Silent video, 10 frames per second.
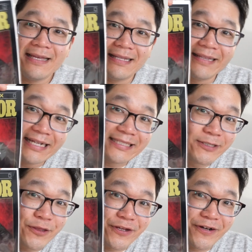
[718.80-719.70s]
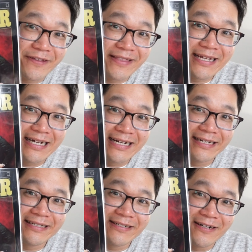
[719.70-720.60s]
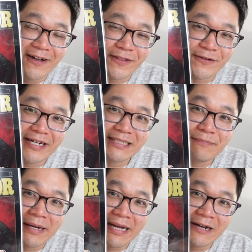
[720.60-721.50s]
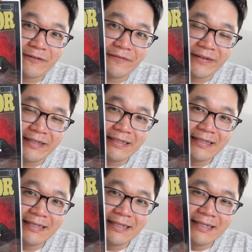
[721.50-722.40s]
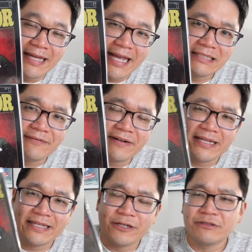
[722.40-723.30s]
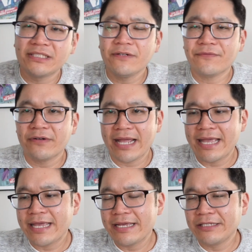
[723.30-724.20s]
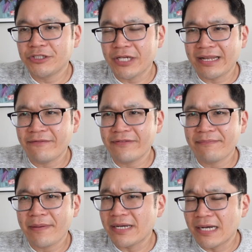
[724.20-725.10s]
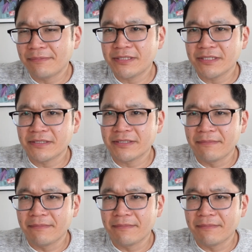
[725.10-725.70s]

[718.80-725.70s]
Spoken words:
Lex Luthor, the unauthorized biography. It's funny, I think, Silver Age and everything maybe up till the